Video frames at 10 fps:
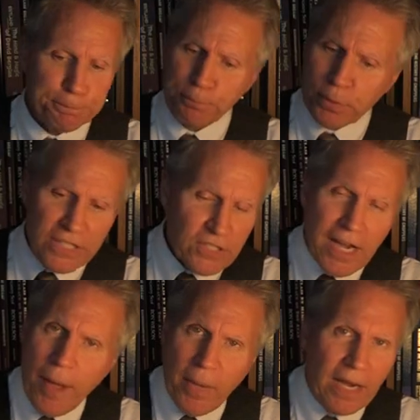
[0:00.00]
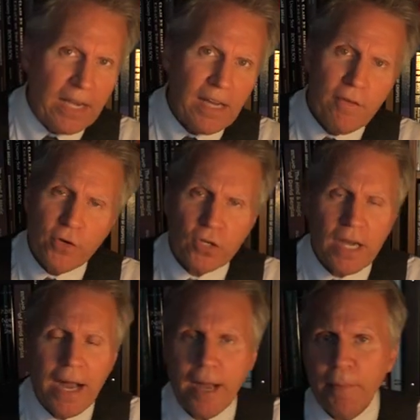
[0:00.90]
please comment. I love your
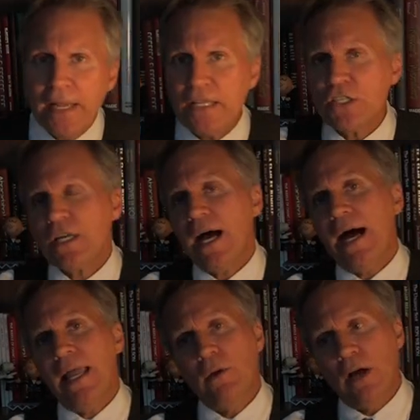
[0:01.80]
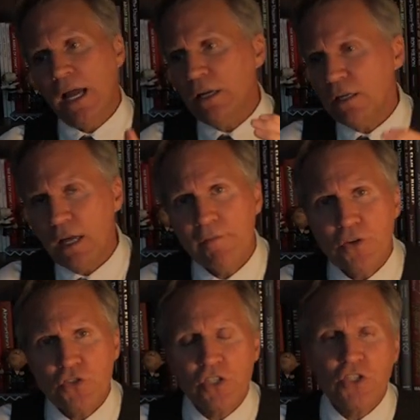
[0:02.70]
comments. I love
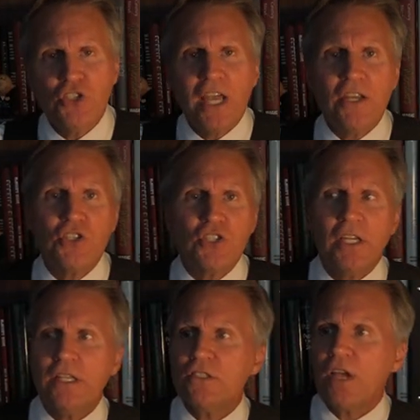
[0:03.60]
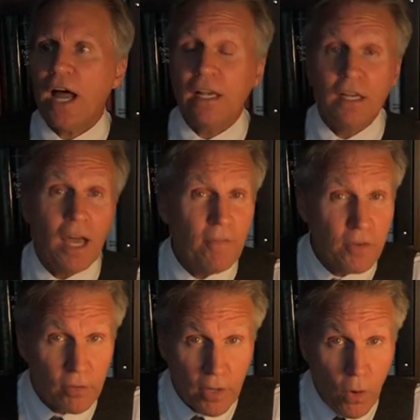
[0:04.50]
your suggestions. I love
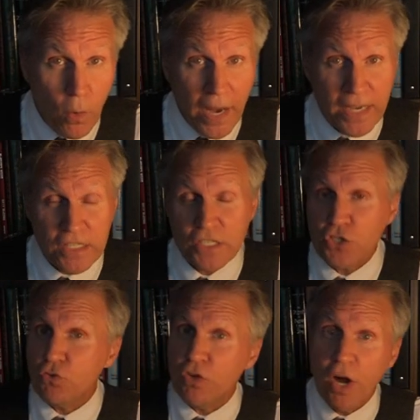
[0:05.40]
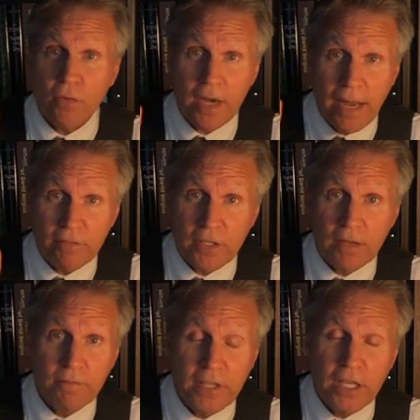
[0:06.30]
your requests. You know that I've
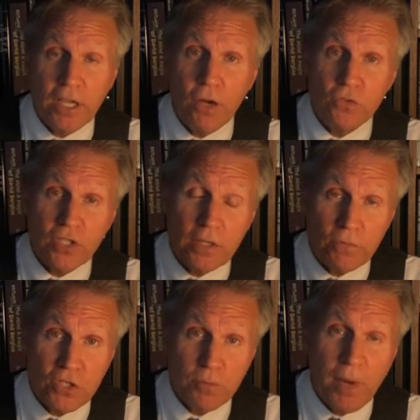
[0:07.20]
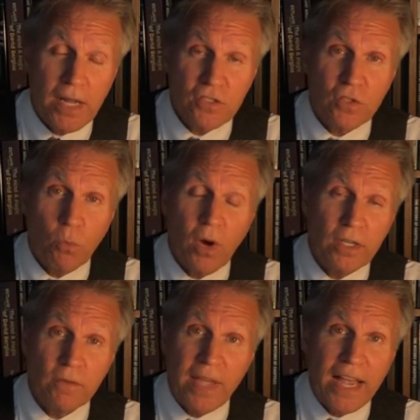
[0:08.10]
done videos in response to what
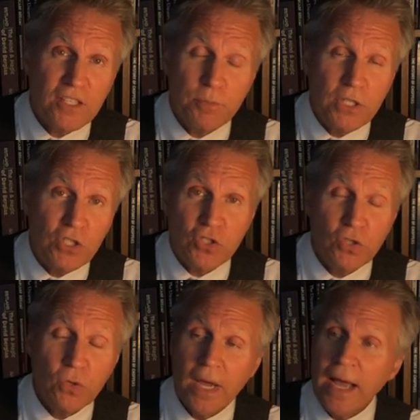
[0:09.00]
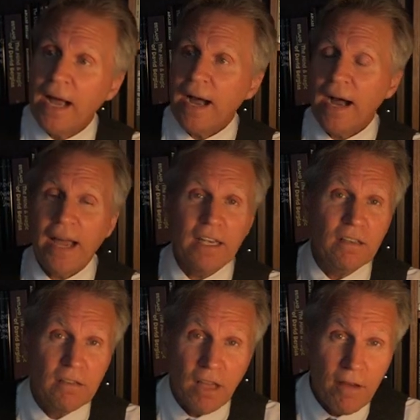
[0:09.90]
you've asked me to do. I
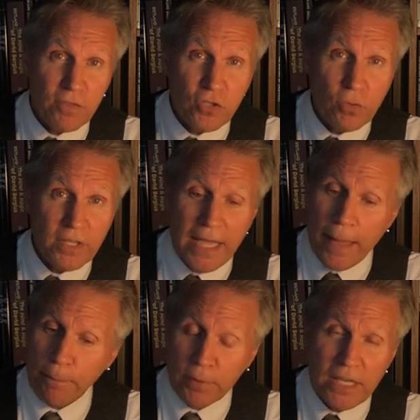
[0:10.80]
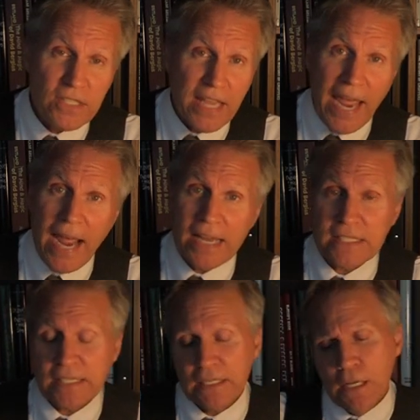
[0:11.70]
love doing that. Please
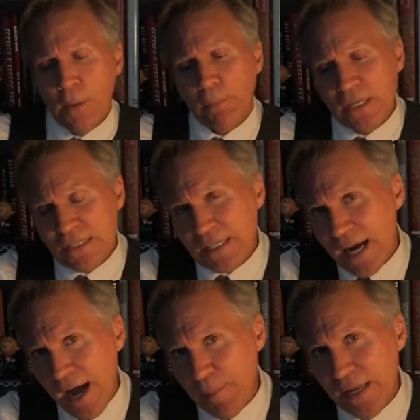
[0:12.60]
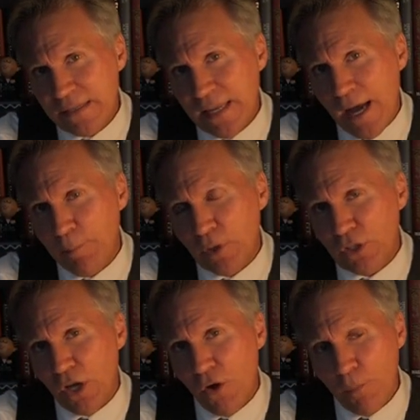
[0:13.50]
ask. Please comment down
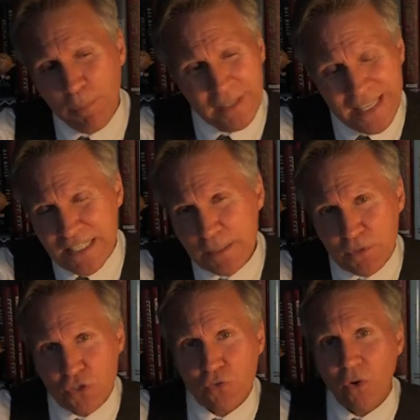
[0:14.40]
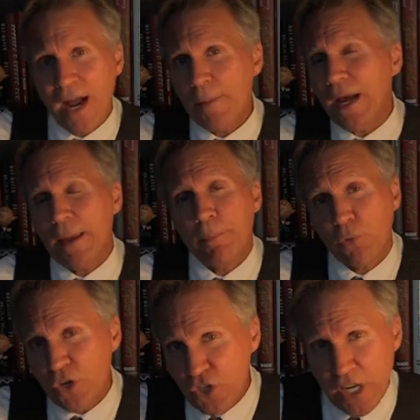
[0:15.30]
below. Please subscribe. I
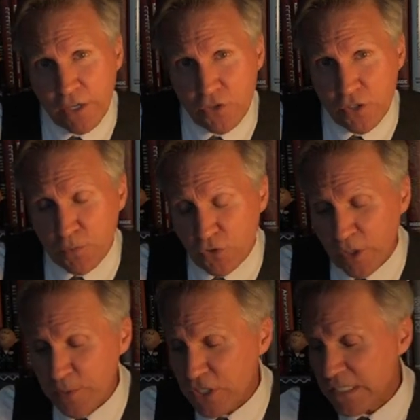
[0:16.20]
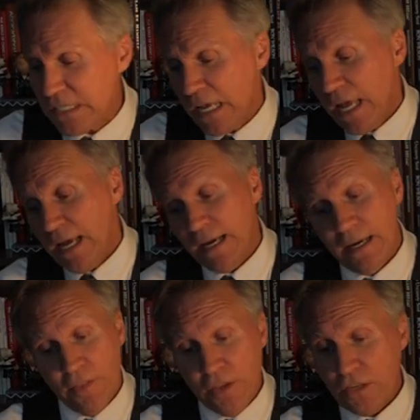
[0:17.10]
appreciate your subscriptions.
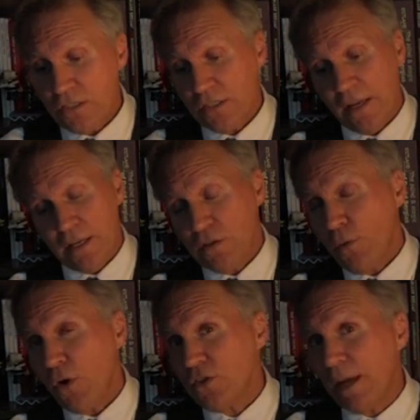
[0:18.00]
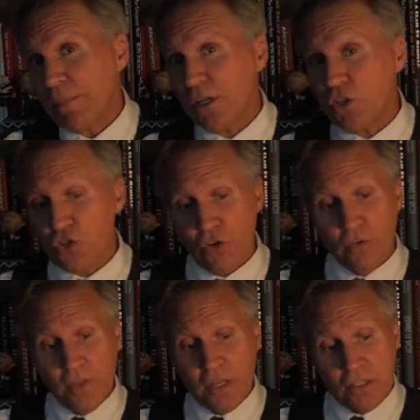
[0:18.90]
As far as I'm
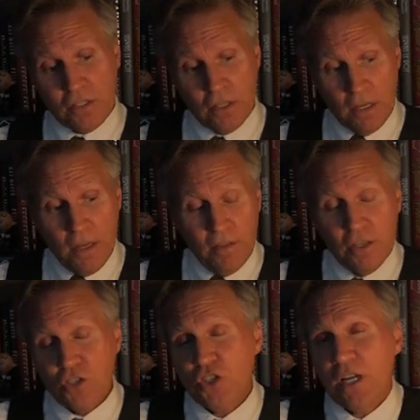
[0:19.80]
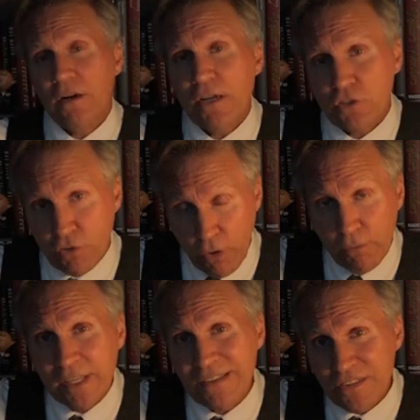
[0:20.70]
concerned, this channel has
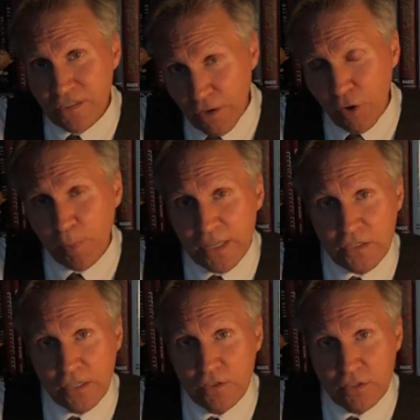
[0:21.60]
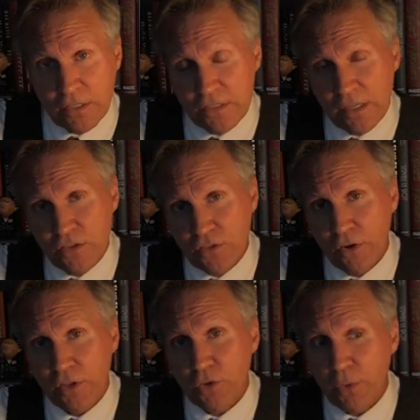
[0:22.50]
grown considerably since I
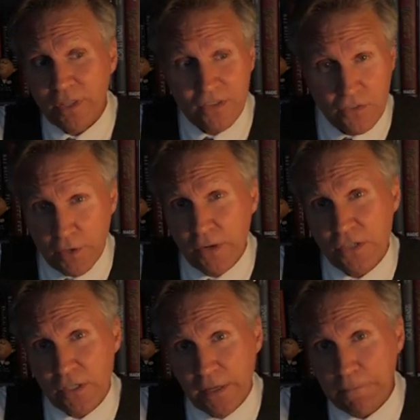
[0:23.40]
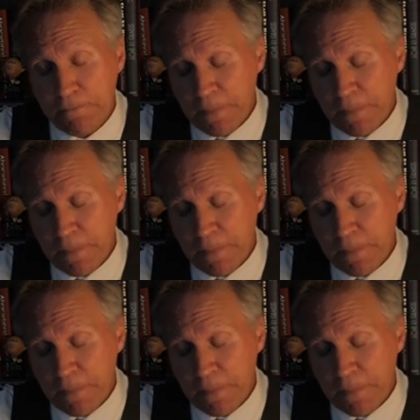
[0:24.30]
started doing this seriously.